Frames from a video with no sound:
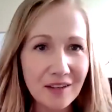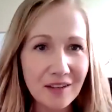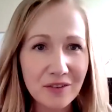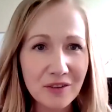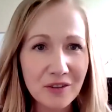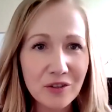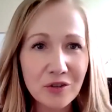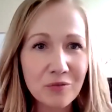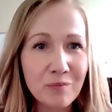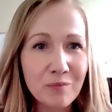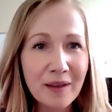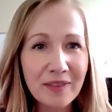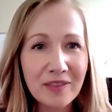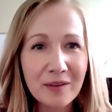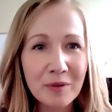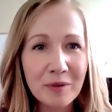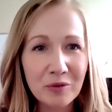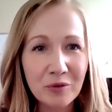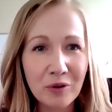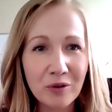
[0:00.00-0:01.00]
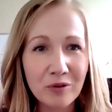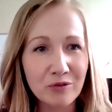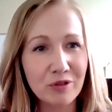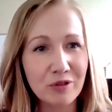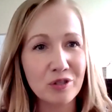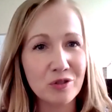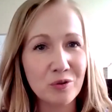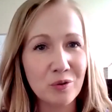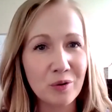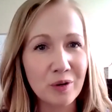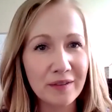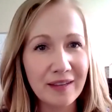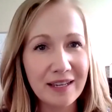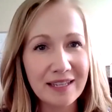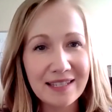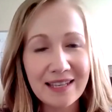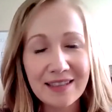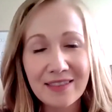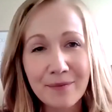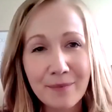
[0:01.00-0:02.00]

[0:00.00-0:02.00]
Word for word: that you've met them at the grocery store and they said